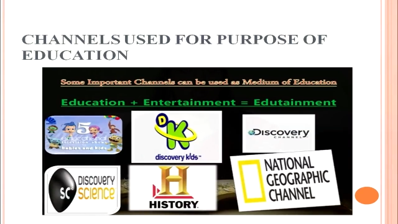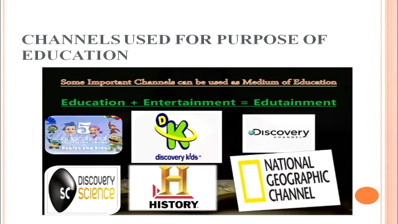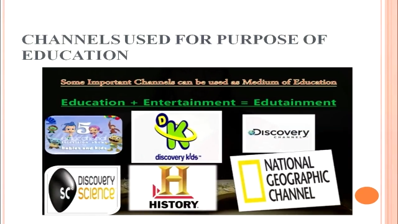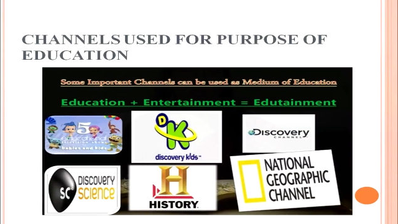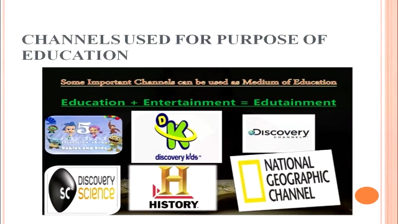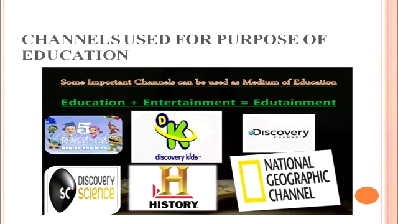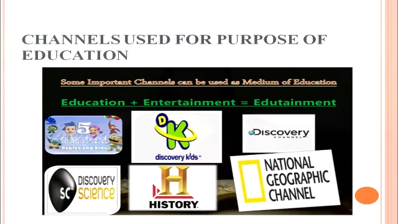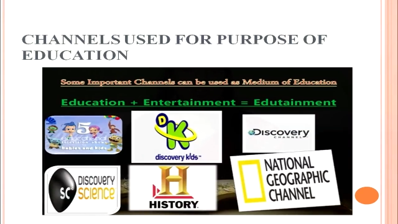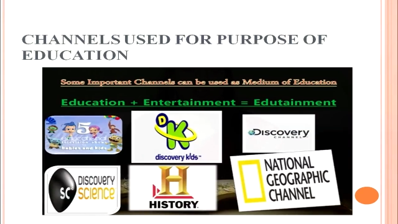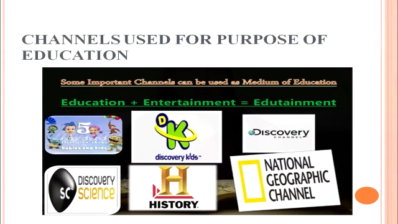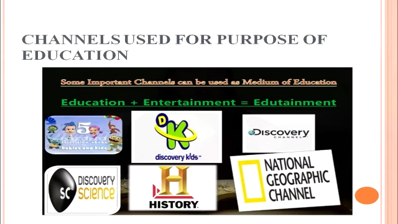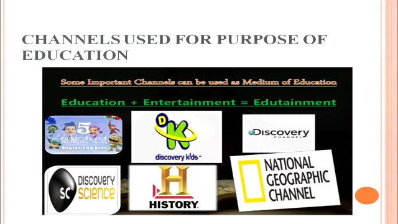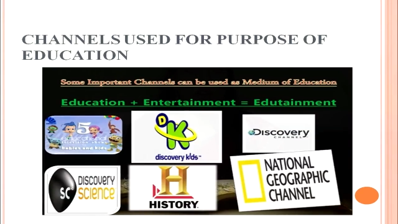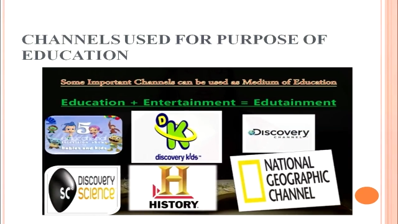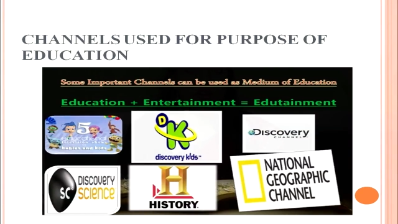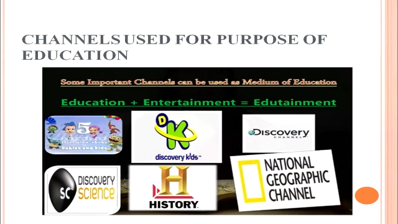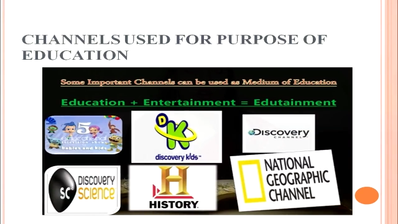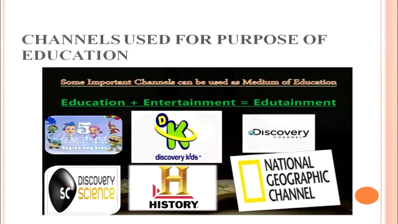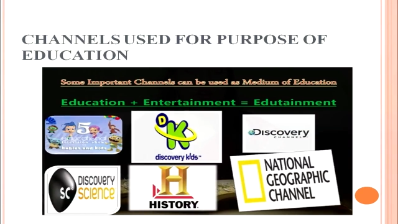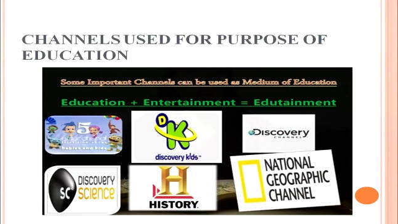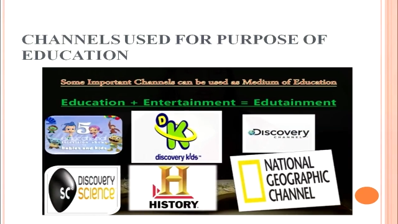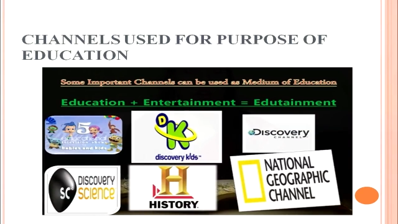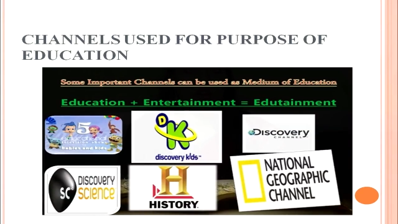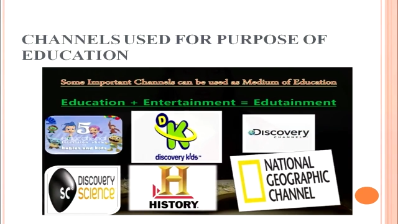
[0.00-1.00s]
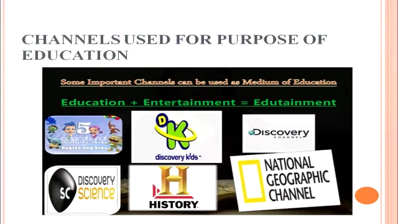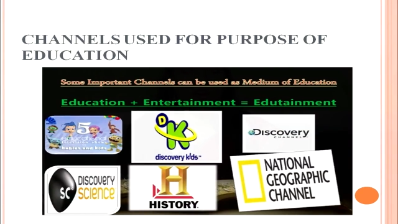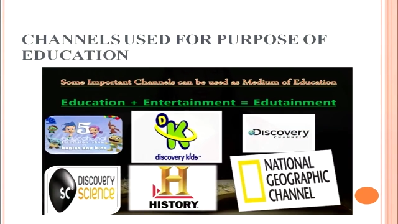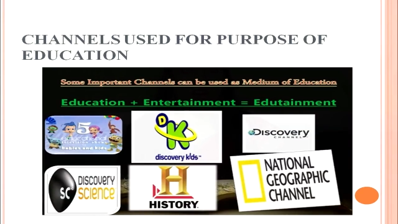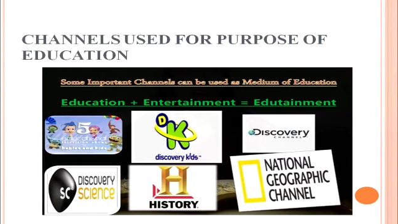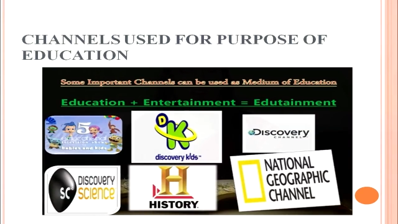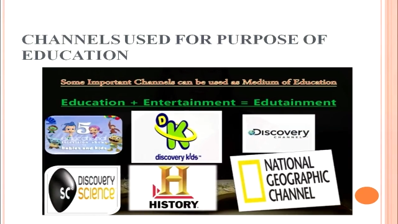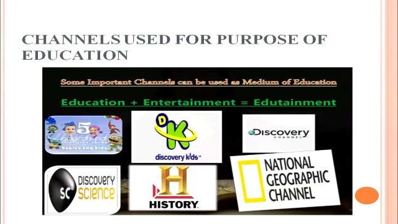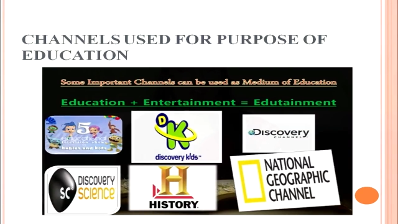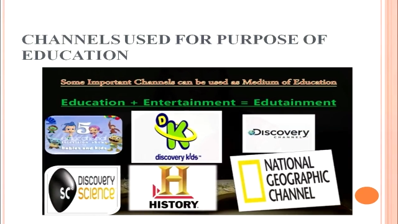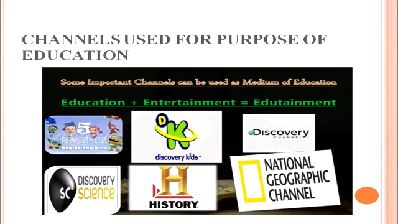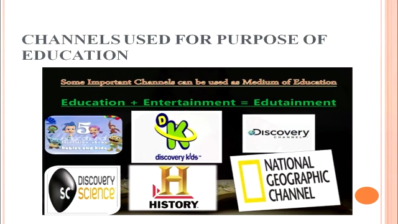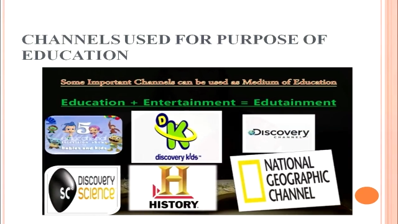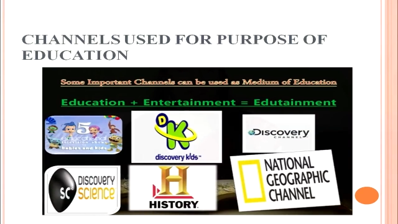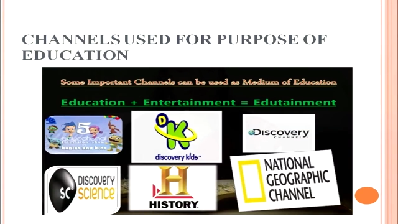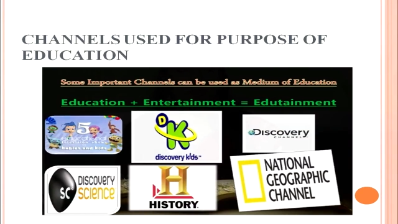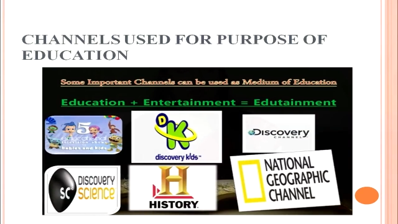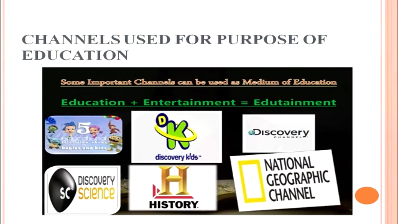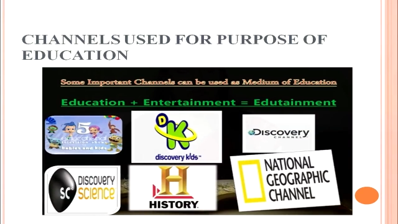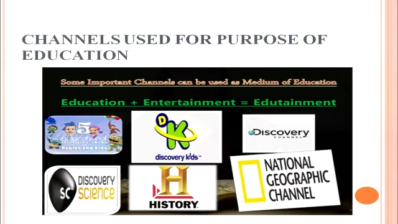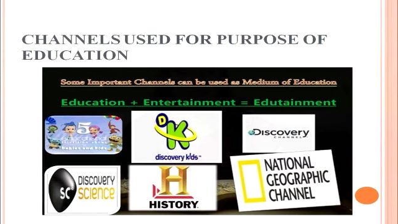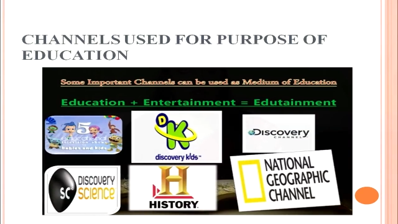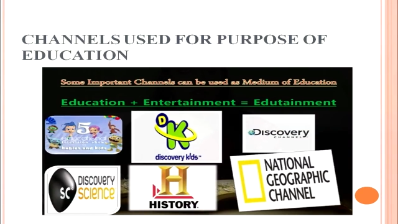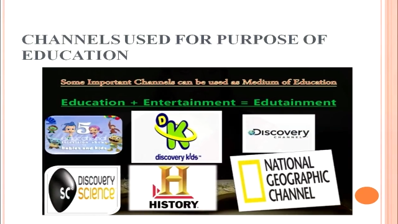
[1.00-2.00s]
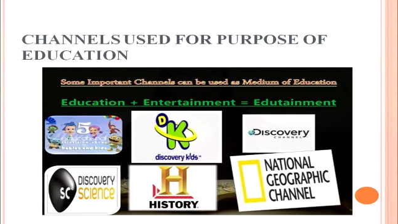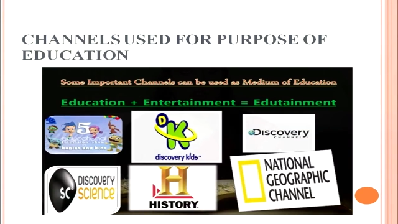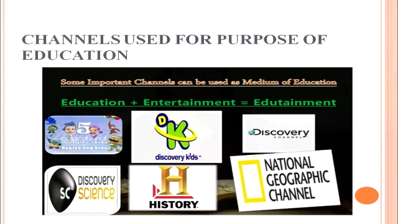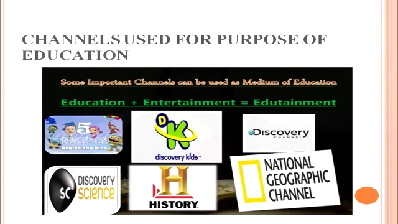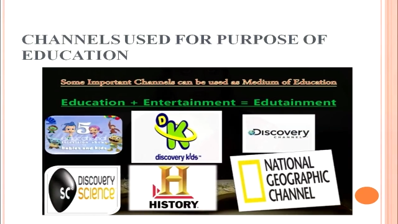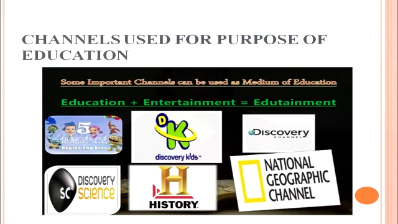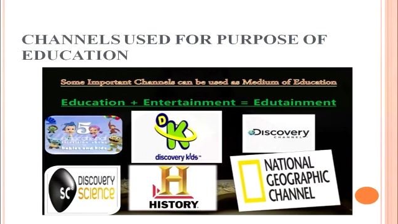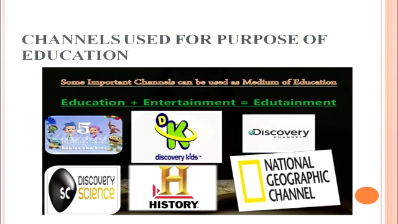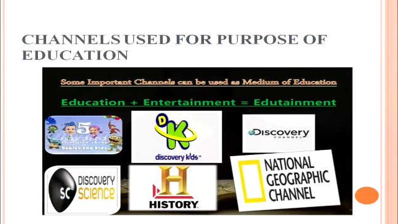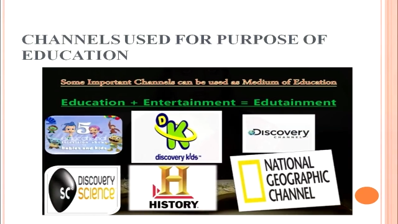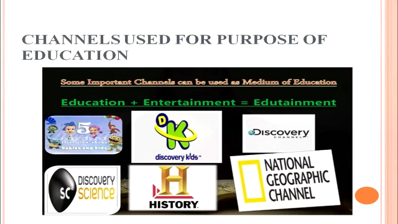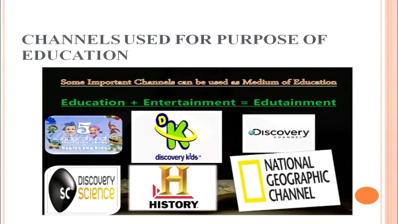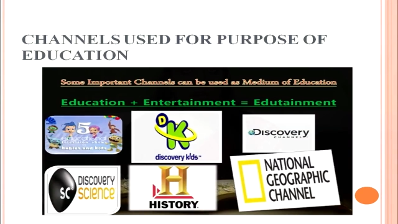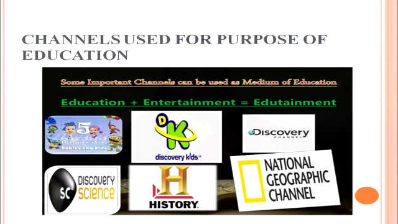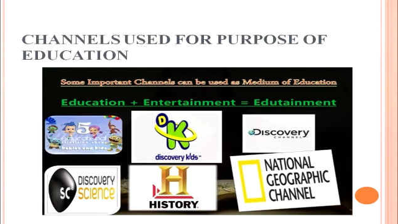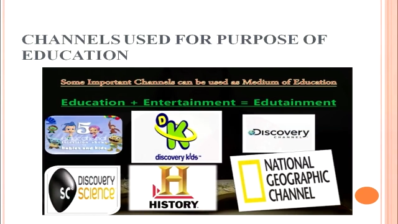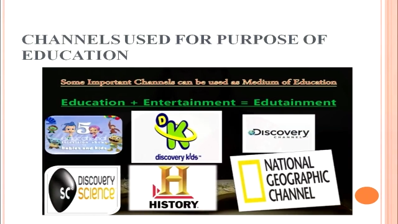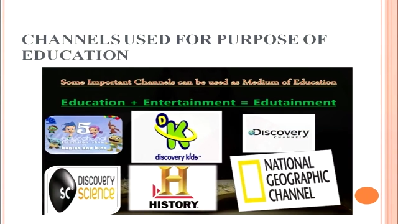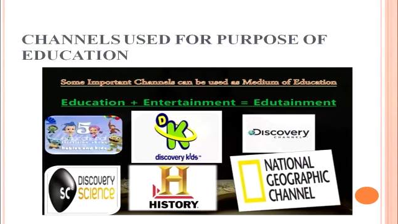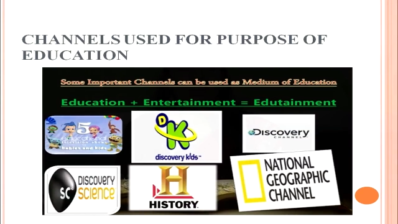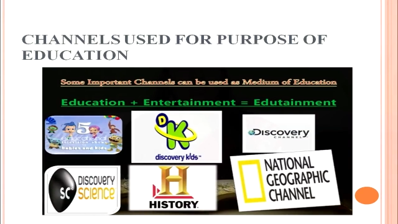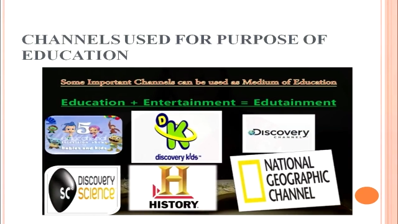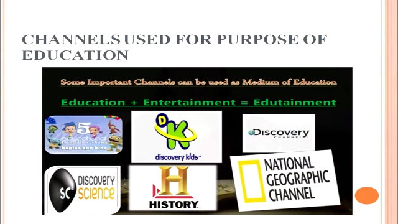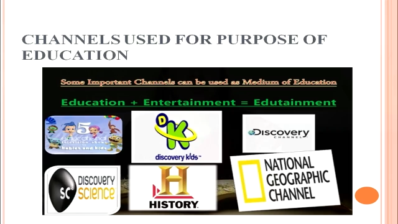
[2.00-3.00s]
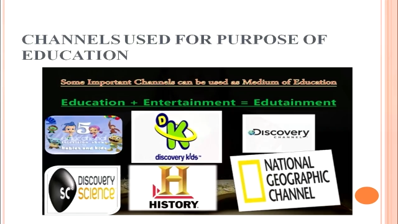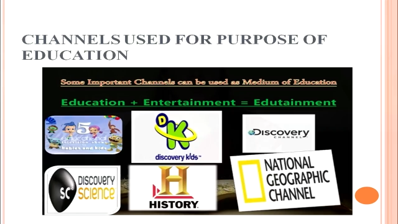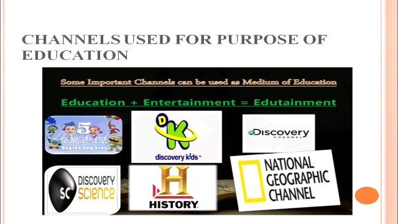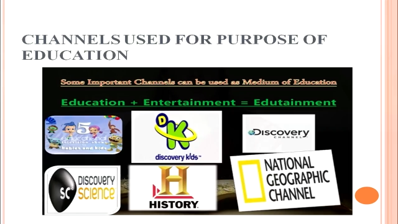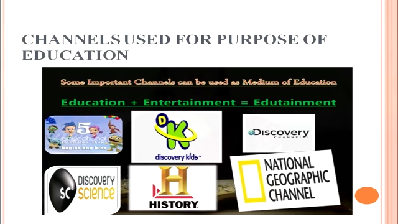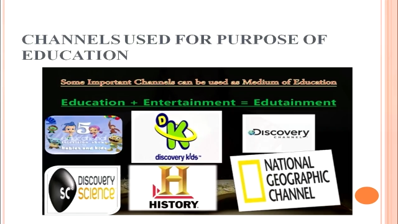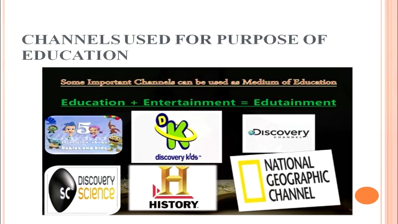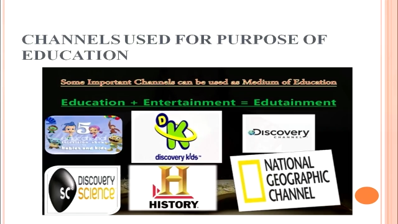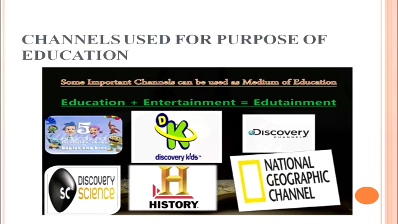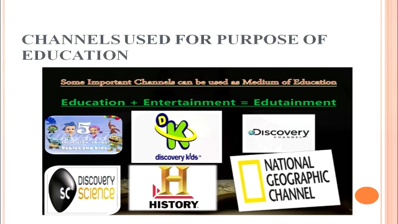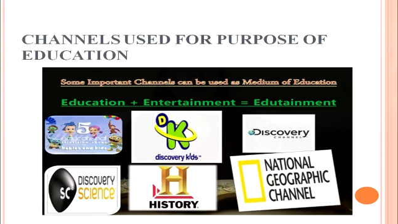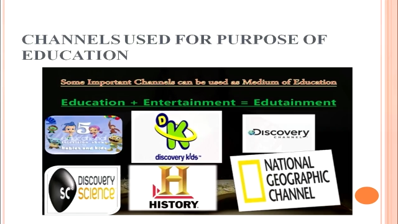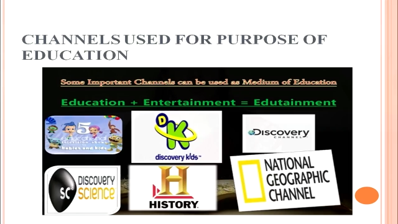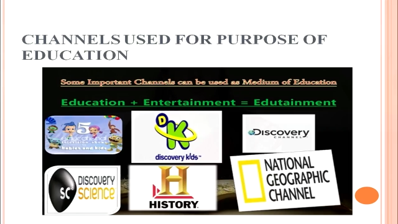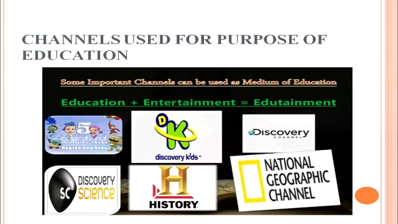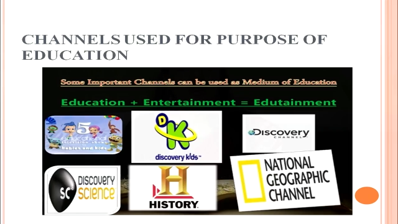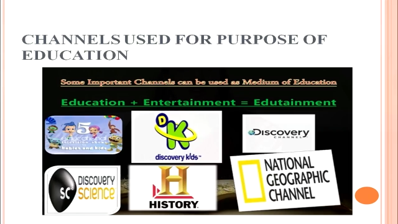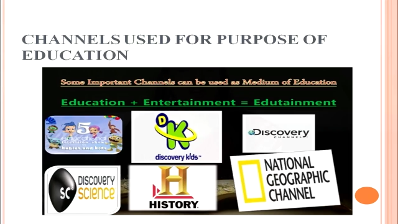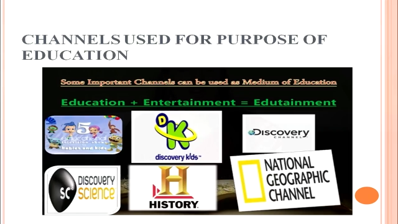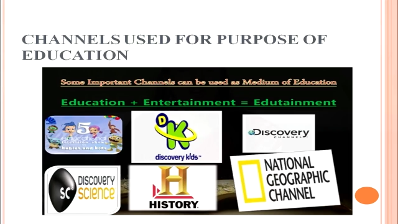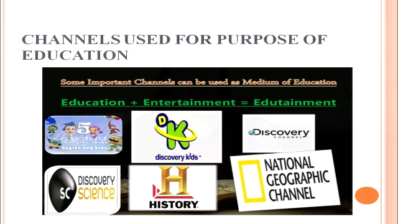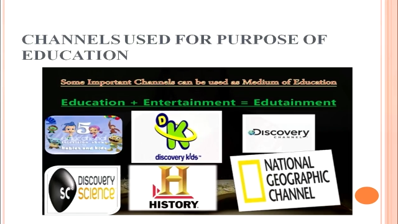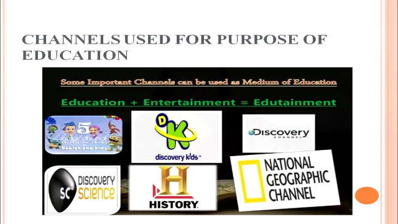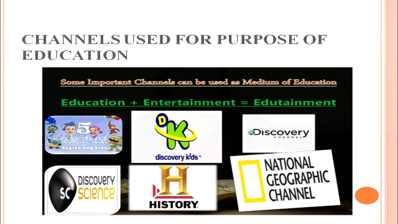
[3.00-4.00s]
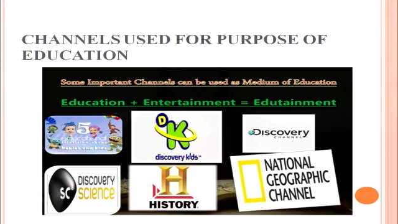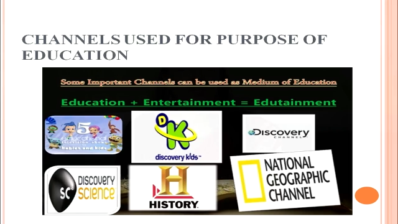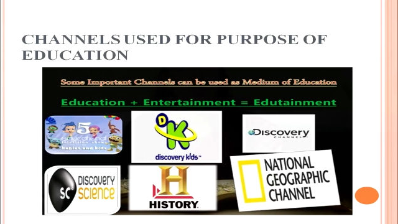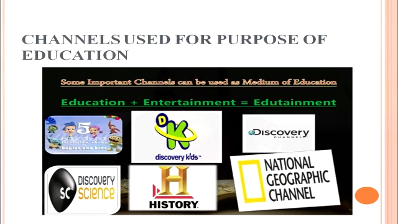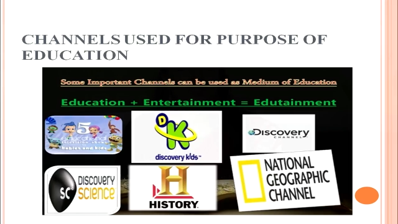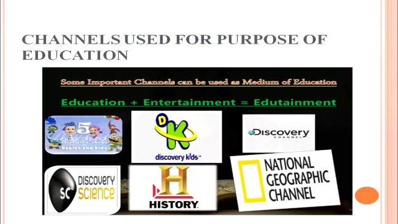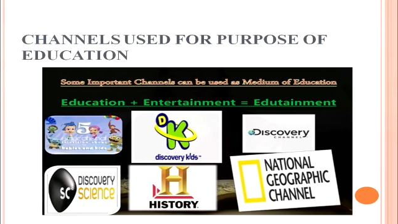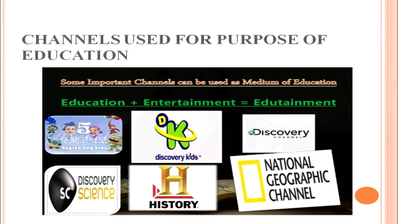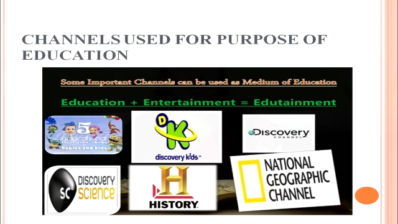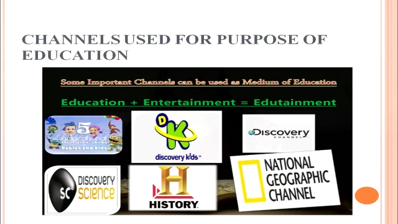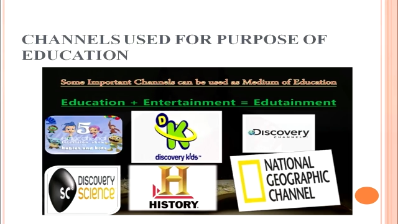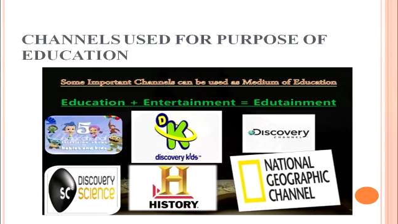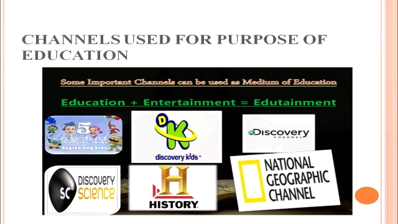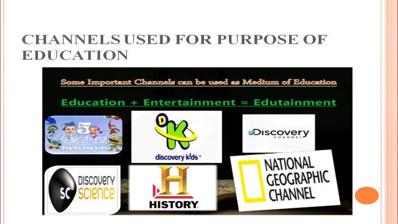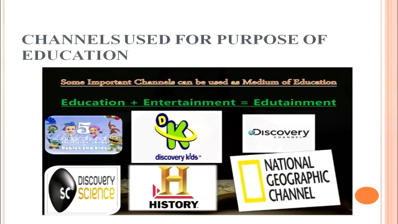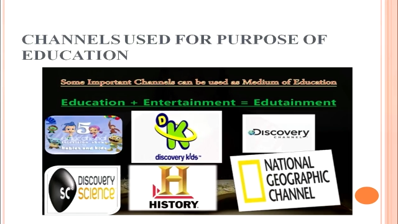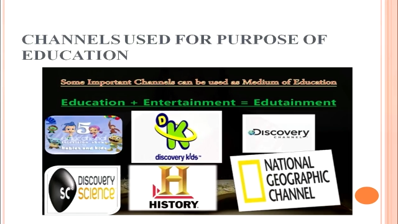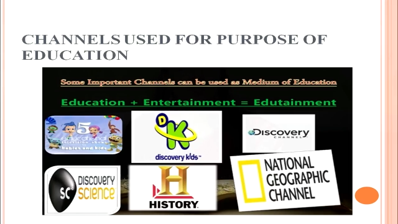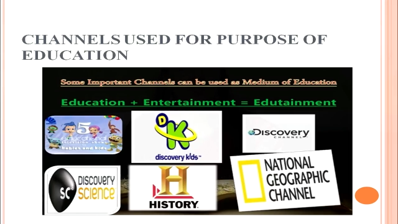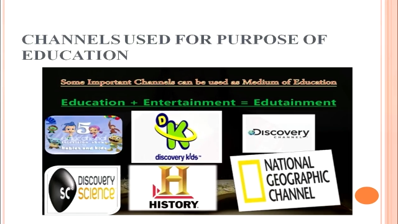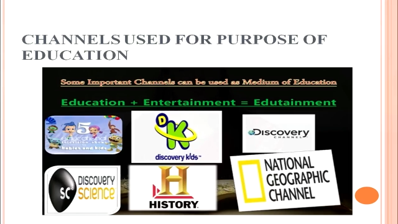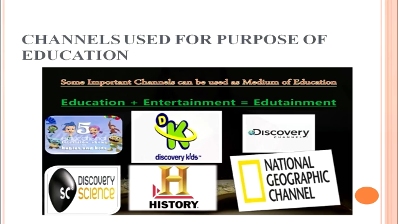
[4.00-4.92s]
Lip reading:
Nobody's mouth can be seen.